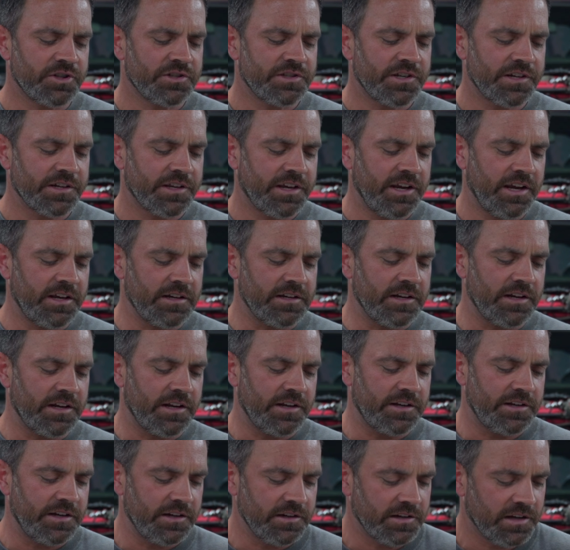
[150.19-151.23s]
a kit and
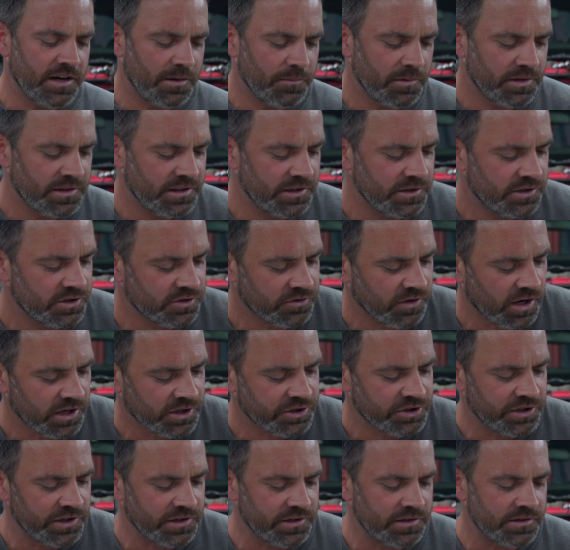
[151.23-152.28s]
it didn't come with
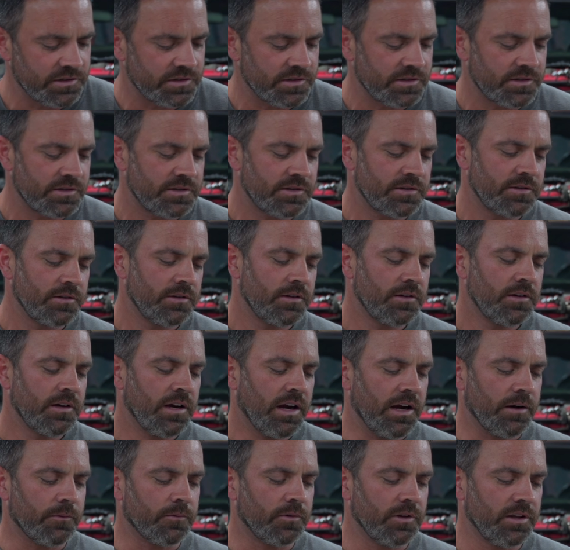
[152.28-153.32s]
instructions.
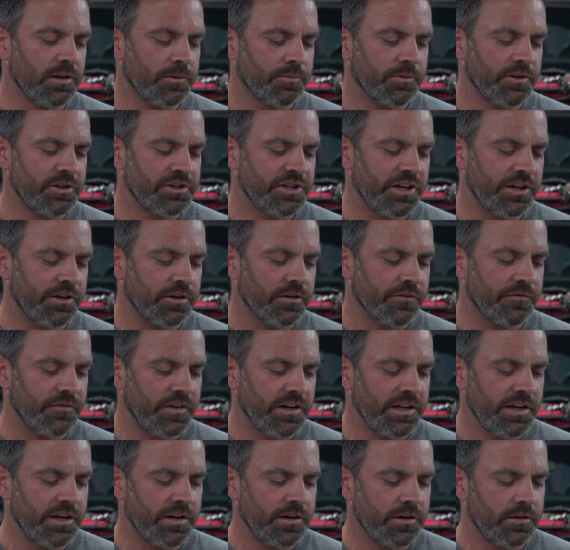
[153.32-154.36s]
I really appreciate your
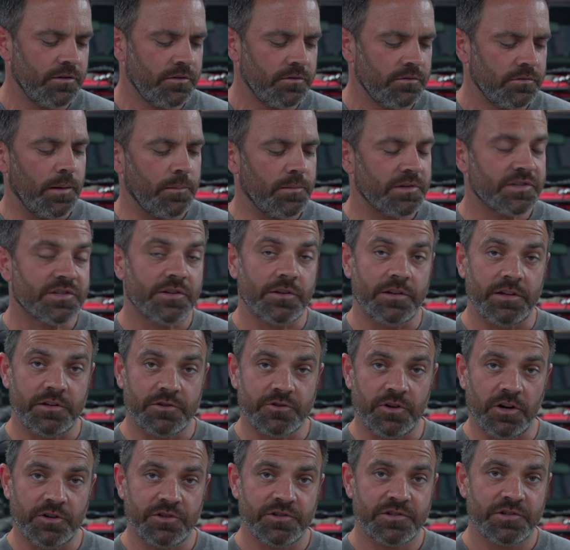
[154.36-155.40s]
video. So the
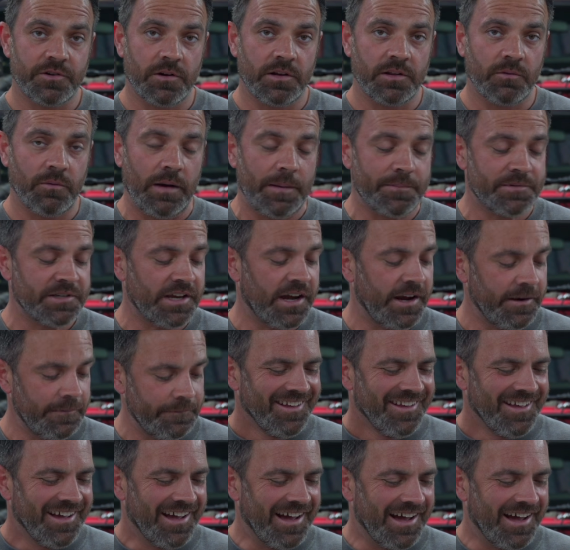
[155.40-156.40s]
instructions are on the website.